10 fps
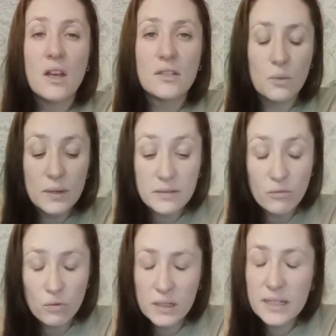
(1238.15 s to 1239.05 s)
So we
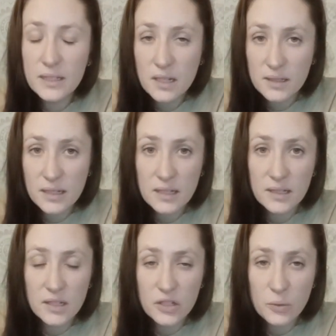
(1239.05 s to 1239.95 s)
really start seeing
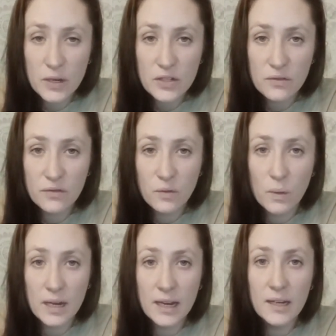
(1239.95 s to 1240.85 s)
the situation for
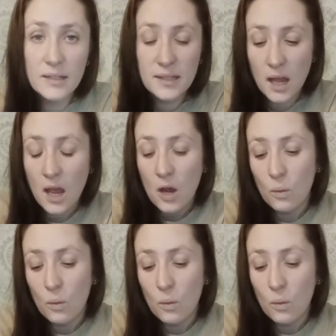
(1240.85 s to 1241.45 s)
what it is.